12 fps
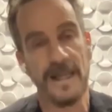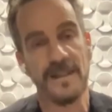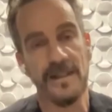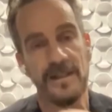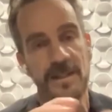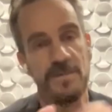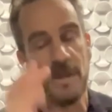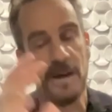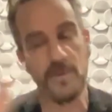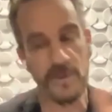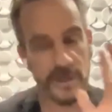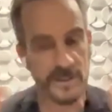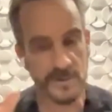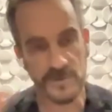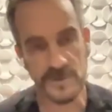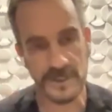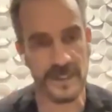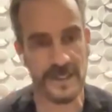collecting these
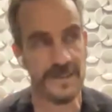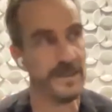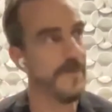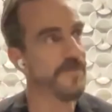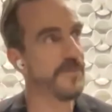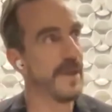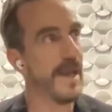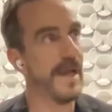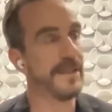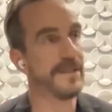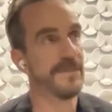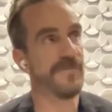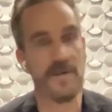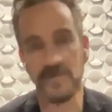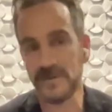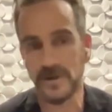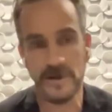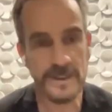memories of cities at
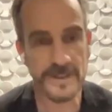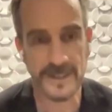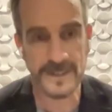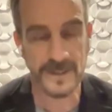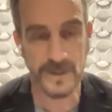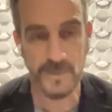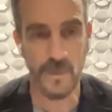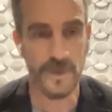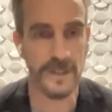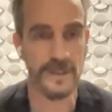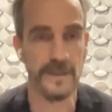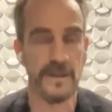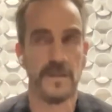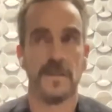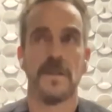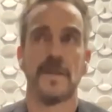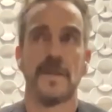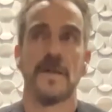five thirty, six in the morning,
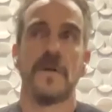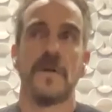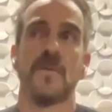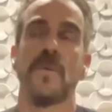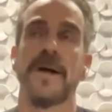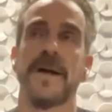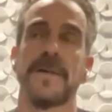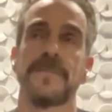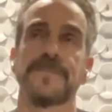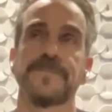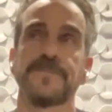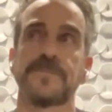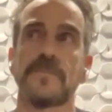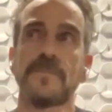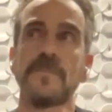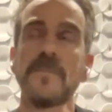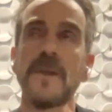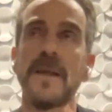where
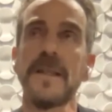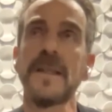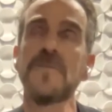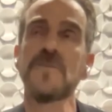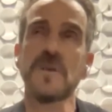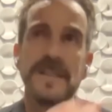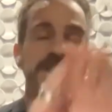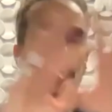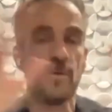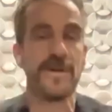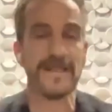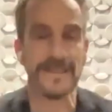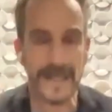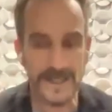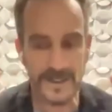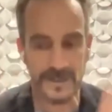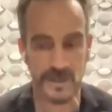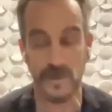it gives you a sense of
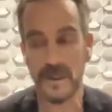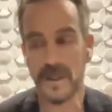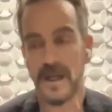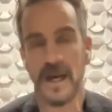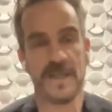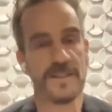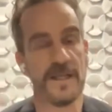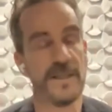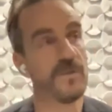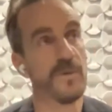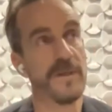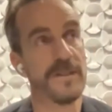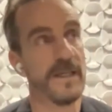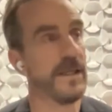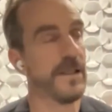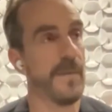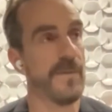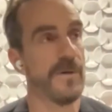orientation. So I started doing
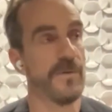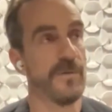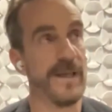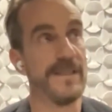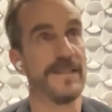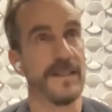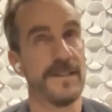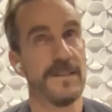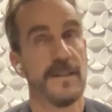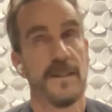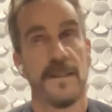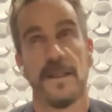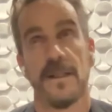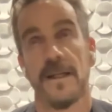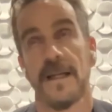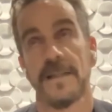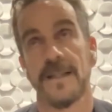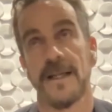ten kilometer races.
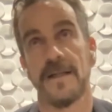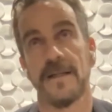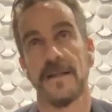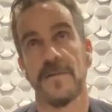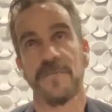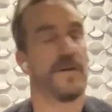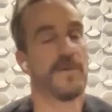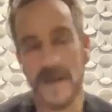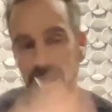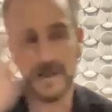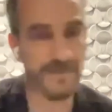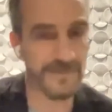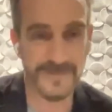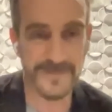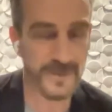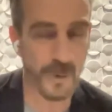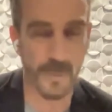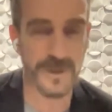And then a friend of
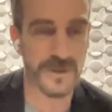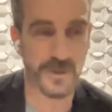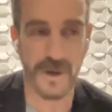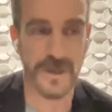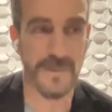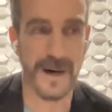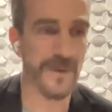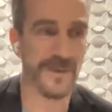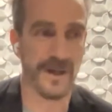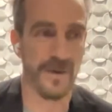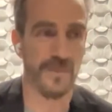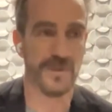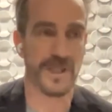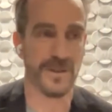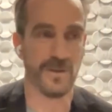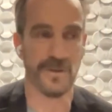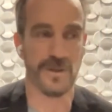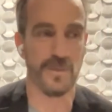mine told me to run a marathon,
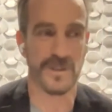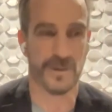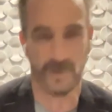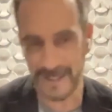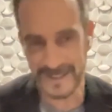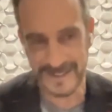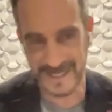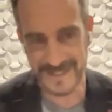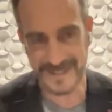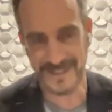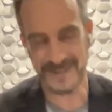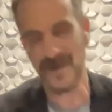which I thought he was crazy. I